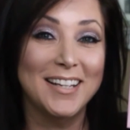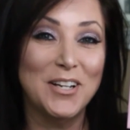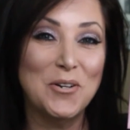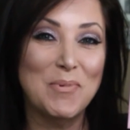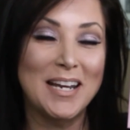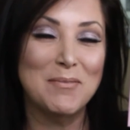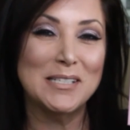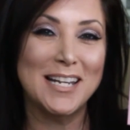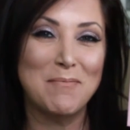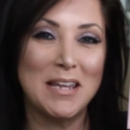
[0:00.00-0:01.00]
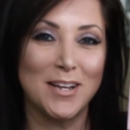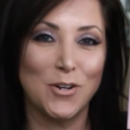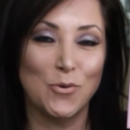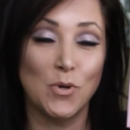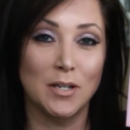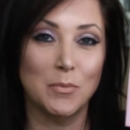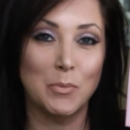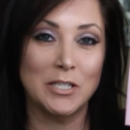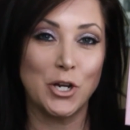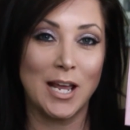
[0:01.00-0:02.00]
Hello, my name is Amy Ecker and welcome to
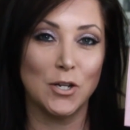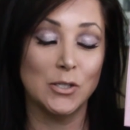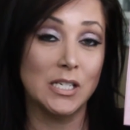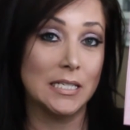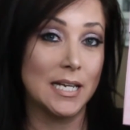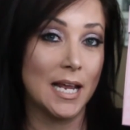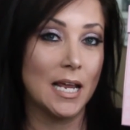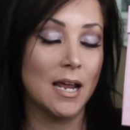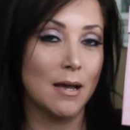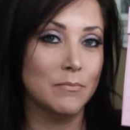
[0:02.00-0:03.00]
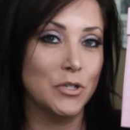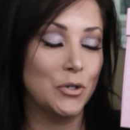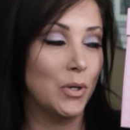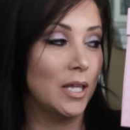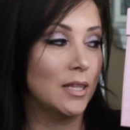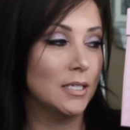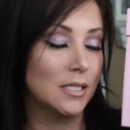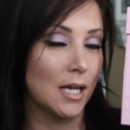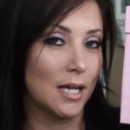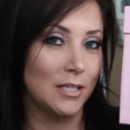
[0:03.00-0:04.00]
my channel. Today I'm doing
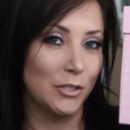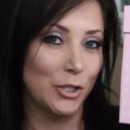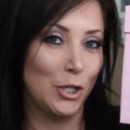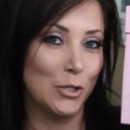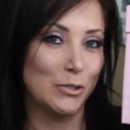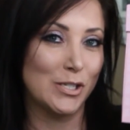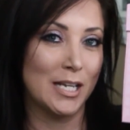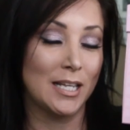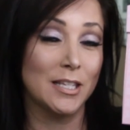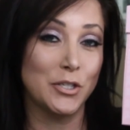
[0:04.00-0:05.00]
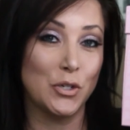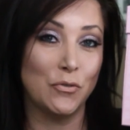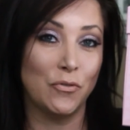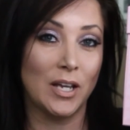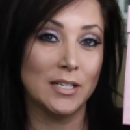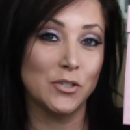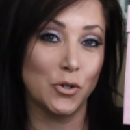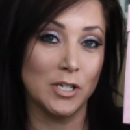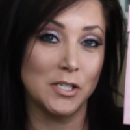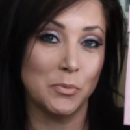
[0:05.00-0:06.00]
this eye look using the Too Faced
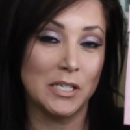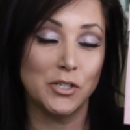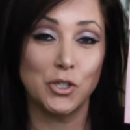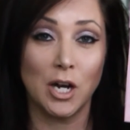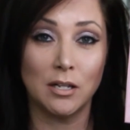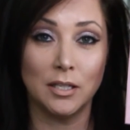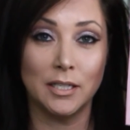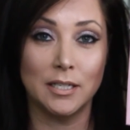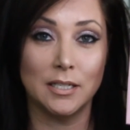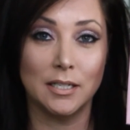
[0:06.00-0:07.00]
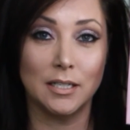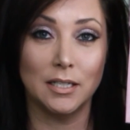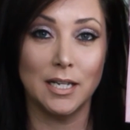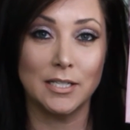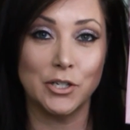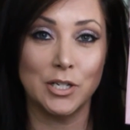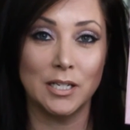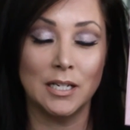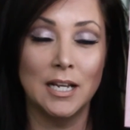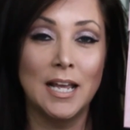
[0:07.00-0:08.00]
Christmas Chocolate
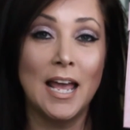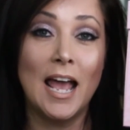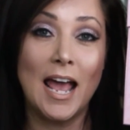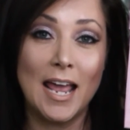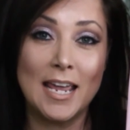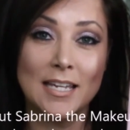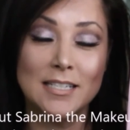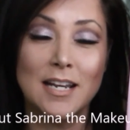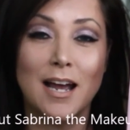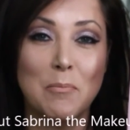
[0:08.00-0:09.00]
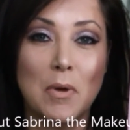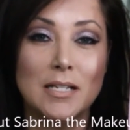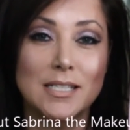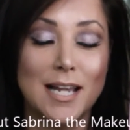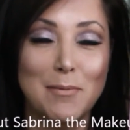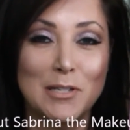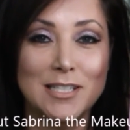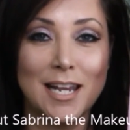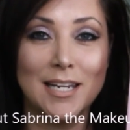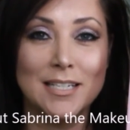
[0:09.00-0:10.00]
Collection. And I'm
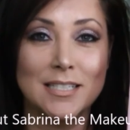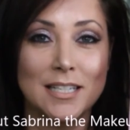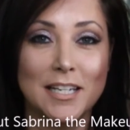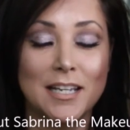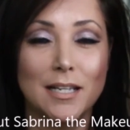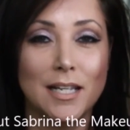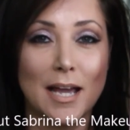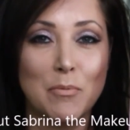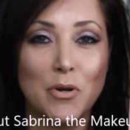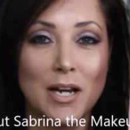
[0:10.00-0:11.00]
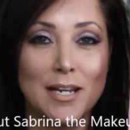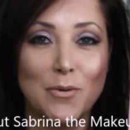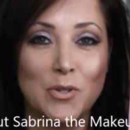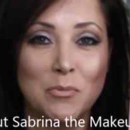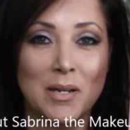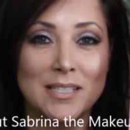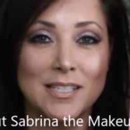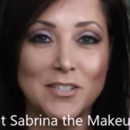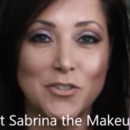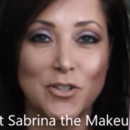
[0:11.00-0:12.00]
simultaneously collaborating with my
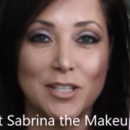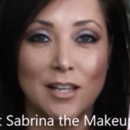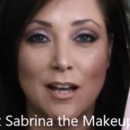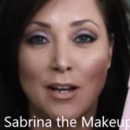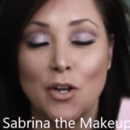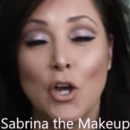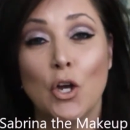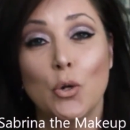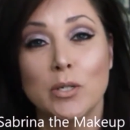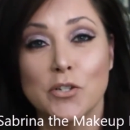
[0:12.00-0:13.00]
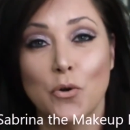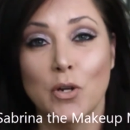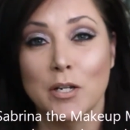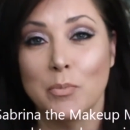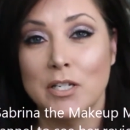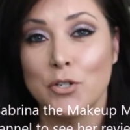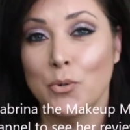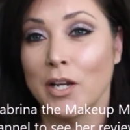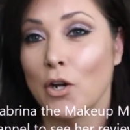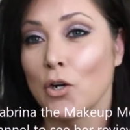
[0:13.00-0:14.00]
sister-in-law who is going to be
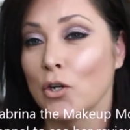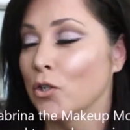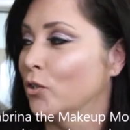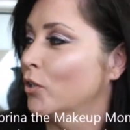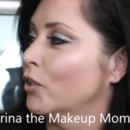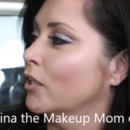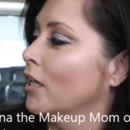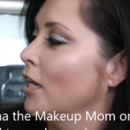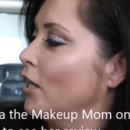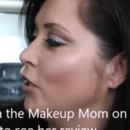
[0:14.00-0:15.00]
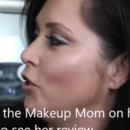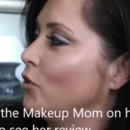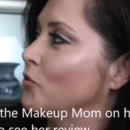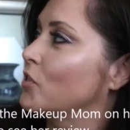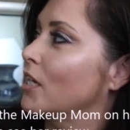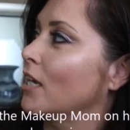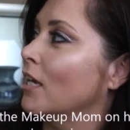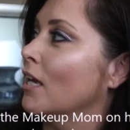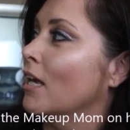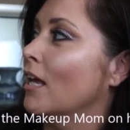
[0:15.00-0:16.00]
doing her look
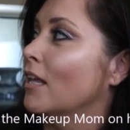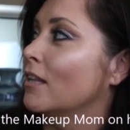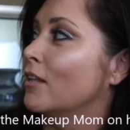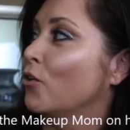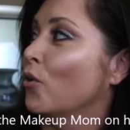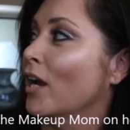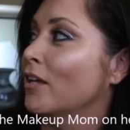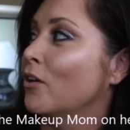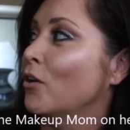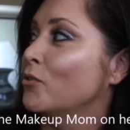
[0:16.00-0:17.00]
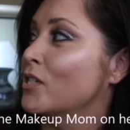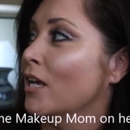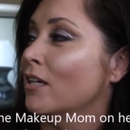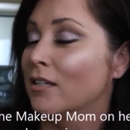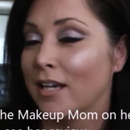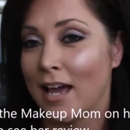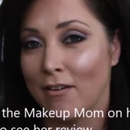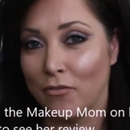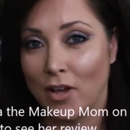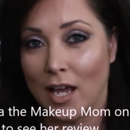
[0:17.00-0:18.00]
using the Grand Hotel
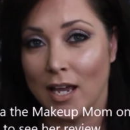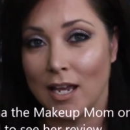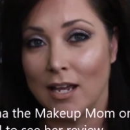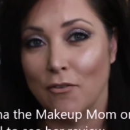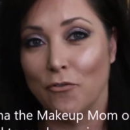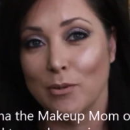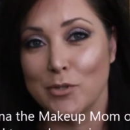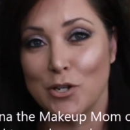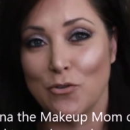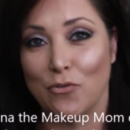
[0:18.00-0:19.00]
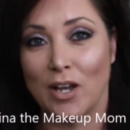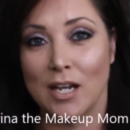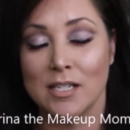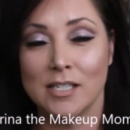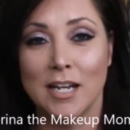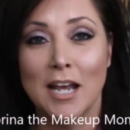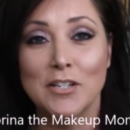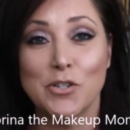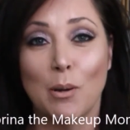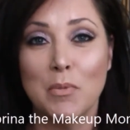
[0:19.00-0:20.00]
Cafe from Too Faced.
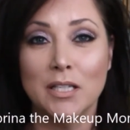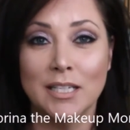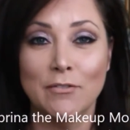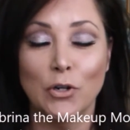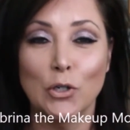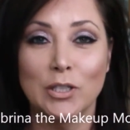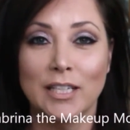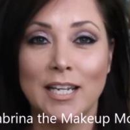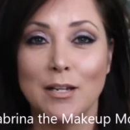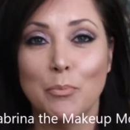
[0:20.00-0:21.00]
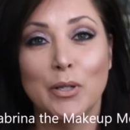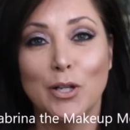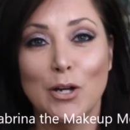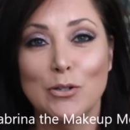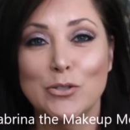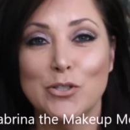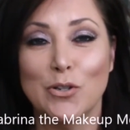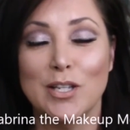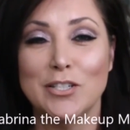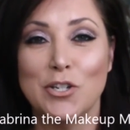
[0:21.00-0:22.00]
So I'm gonna leave her link below so
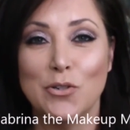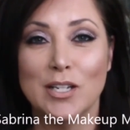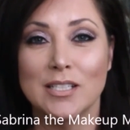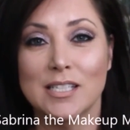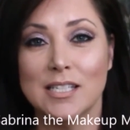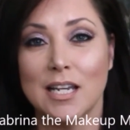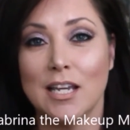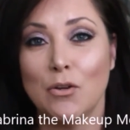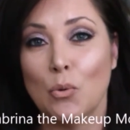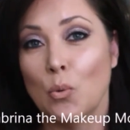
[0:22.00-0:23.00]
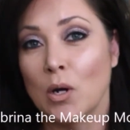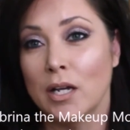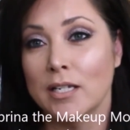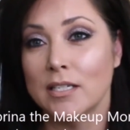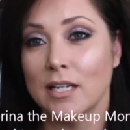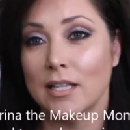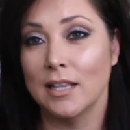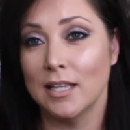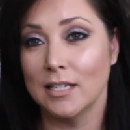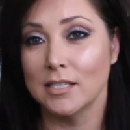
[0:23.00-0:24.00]
that you can see what
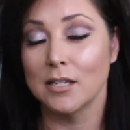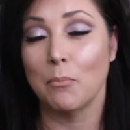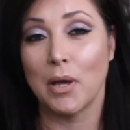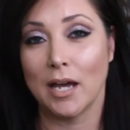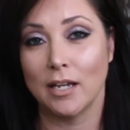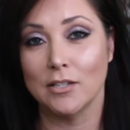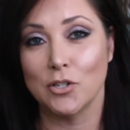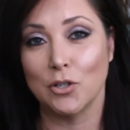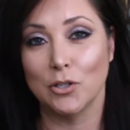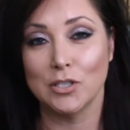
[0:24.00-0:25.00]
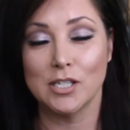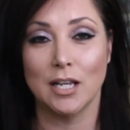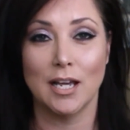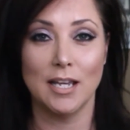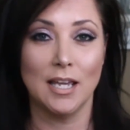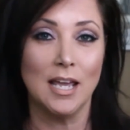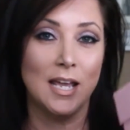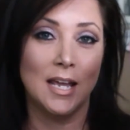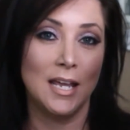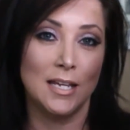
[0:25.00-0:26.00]
this package looks like
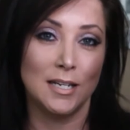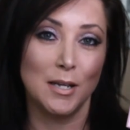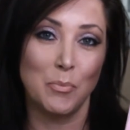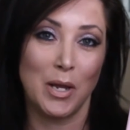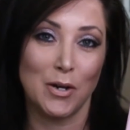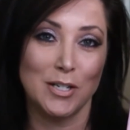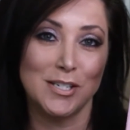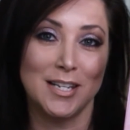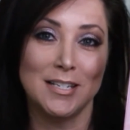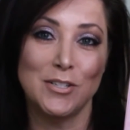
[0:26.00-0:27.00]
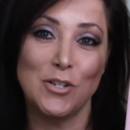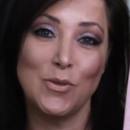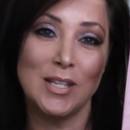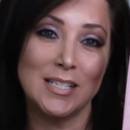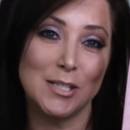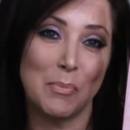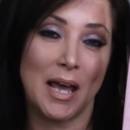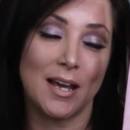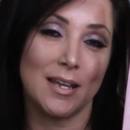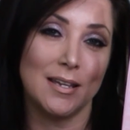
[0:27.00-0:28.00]
in comparison to this
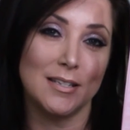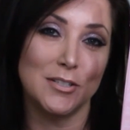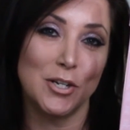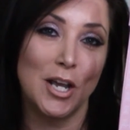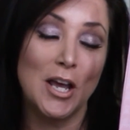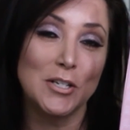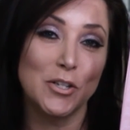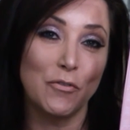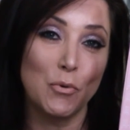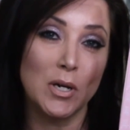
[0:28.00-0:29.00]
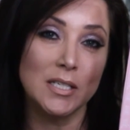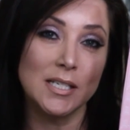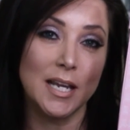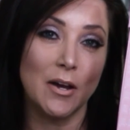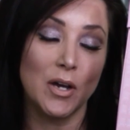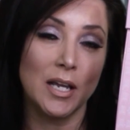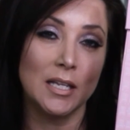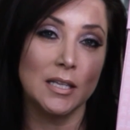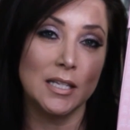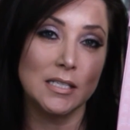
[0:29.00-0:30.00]
package. So if you want to see how I
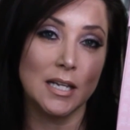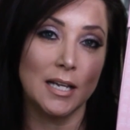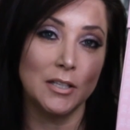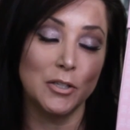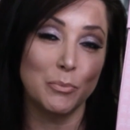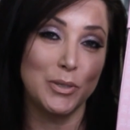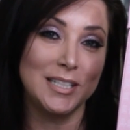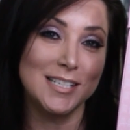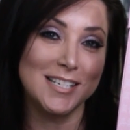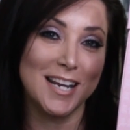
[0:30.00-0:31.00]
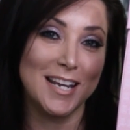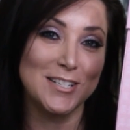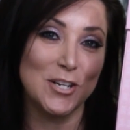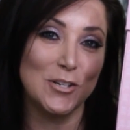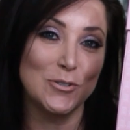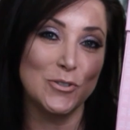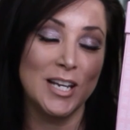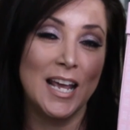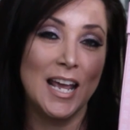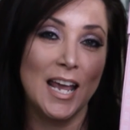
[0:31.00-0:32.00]
get this eye look, please stay
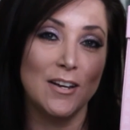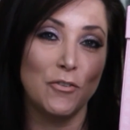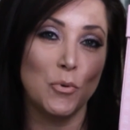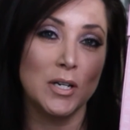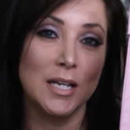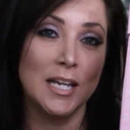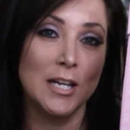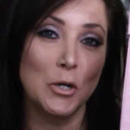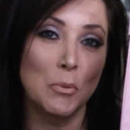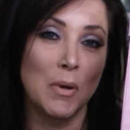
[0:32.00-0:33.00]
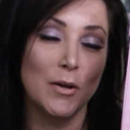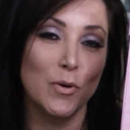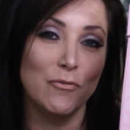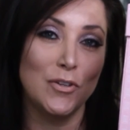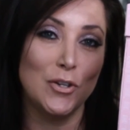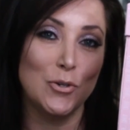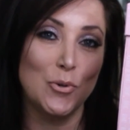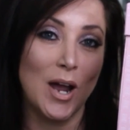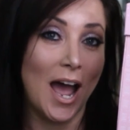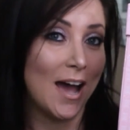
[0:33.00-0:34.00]
tuned. And if you want to hear my
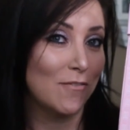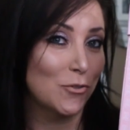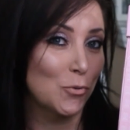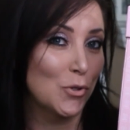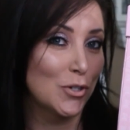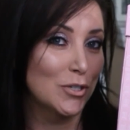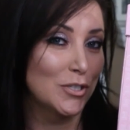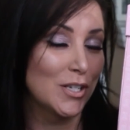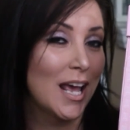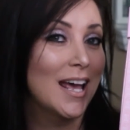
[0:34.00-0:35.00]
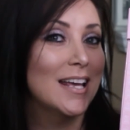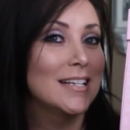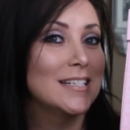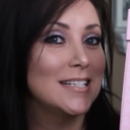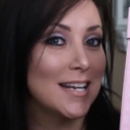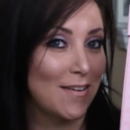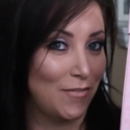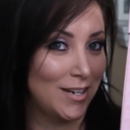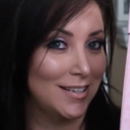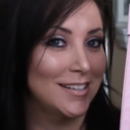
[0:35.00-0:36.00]
review afterwards,
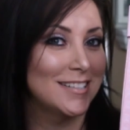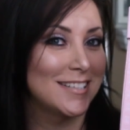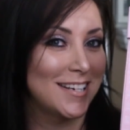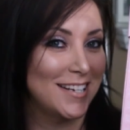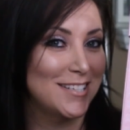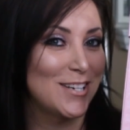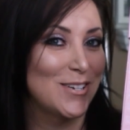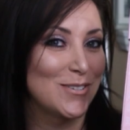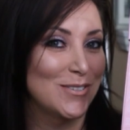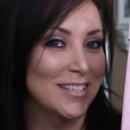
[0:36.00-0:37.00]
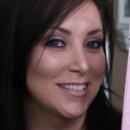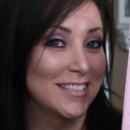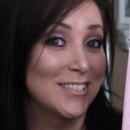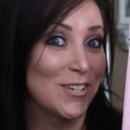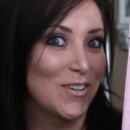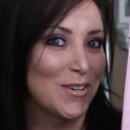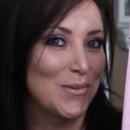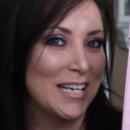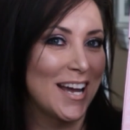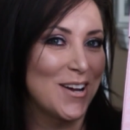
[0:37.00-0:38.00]
definitely stay tuned. So here
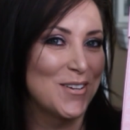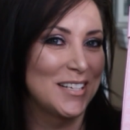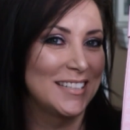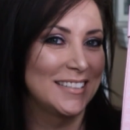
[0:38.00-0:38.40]
we go.